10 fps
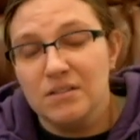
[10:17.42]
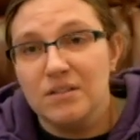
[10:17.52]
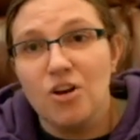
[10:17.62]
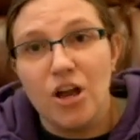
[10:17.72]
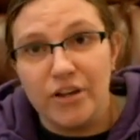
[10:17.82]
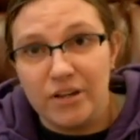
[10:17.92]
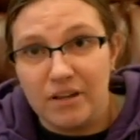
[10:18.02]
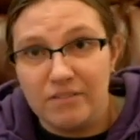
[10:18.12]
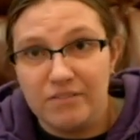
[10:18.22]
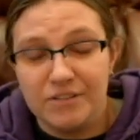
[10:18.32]
they're not good
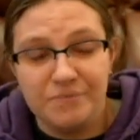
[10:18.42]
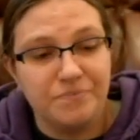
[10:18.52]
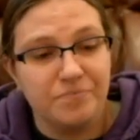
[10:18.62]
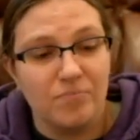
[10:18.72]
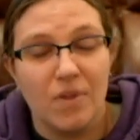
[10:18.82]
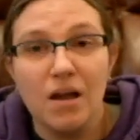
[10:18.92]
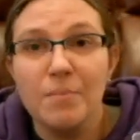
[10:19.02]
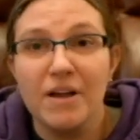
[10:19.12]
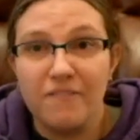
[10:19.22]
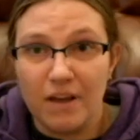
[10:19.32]
enough.
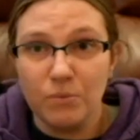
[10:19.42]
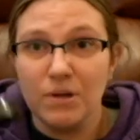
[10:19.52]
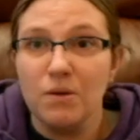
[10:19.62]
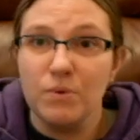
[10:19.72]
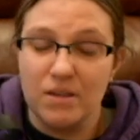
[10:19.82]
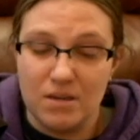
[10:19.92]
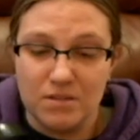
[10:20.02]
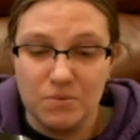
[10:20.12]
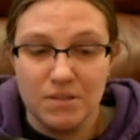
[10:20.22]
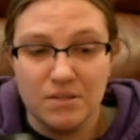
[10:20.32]
Um, I find when I wear
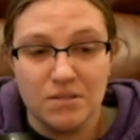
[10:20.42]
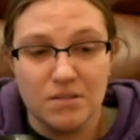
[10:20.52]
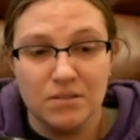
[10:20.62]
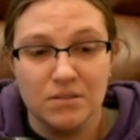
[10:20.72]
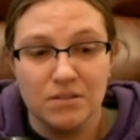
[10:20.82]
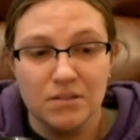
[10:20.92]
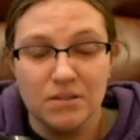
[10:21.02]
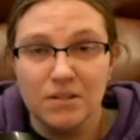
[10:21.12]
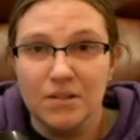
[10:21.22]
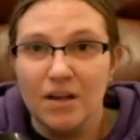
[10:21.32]
these ones,
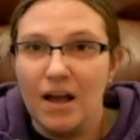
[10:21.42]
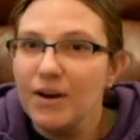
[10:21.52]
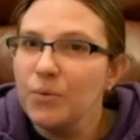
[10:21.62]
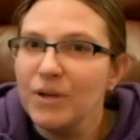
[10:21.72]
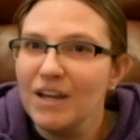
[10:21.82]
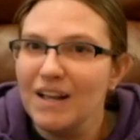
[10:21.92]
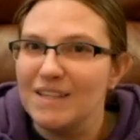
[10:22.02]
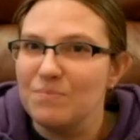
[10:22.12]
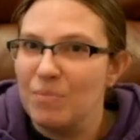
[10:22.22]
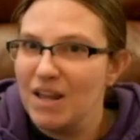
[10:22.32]
I don't get
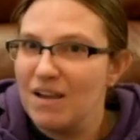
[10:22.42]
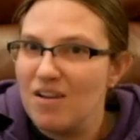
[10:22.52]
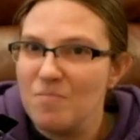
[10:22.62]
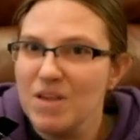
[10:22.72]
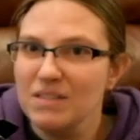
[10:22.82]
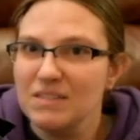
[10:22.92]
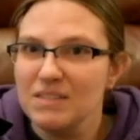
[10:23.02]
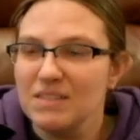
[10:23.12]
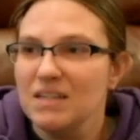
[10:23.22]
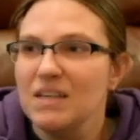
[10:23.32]
as many
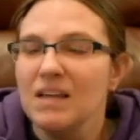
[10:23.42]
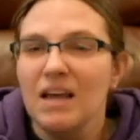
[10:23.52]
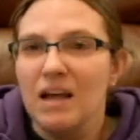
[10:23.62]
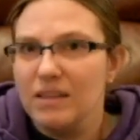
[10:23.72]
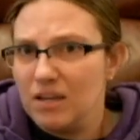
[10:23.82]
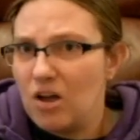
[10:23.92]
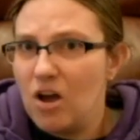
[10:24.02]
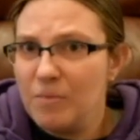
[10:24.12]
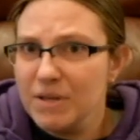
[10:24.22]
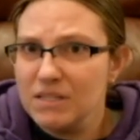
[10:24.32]
comments, and the
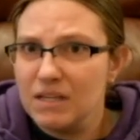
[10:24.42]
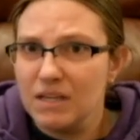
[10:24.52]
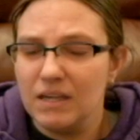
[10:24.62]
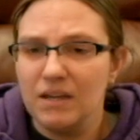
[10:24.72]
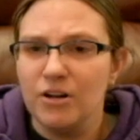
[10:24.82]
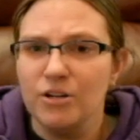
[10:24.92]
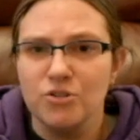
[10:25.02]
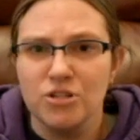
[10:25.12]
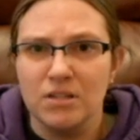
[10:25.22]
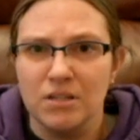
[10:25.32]
comments I get are
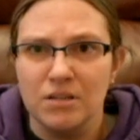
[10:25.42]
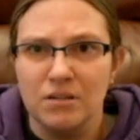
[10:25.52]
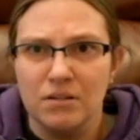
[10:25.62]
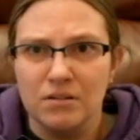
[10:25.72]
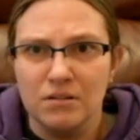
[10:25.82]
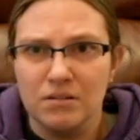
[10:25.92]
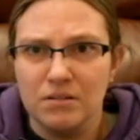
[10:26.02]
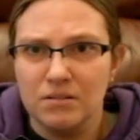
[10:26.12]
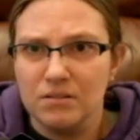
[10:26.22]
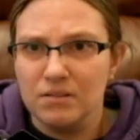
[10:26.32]
usually
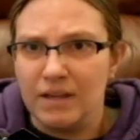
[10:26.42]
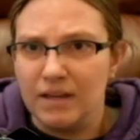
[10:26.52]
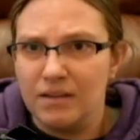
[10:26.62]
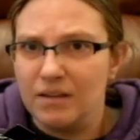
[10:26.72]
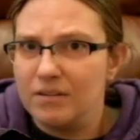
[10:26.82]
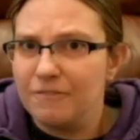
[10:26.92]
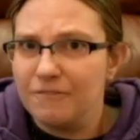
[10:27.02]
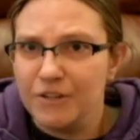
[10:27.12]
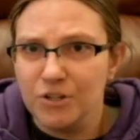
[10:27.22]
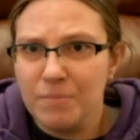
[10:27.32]
like
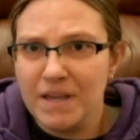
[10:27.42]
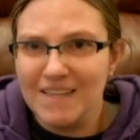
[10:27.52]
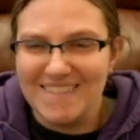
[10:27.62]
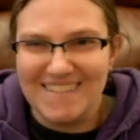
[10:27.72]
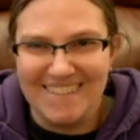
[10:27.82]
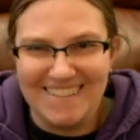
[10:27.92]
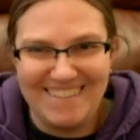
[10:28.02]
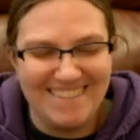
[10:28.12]
fear-based.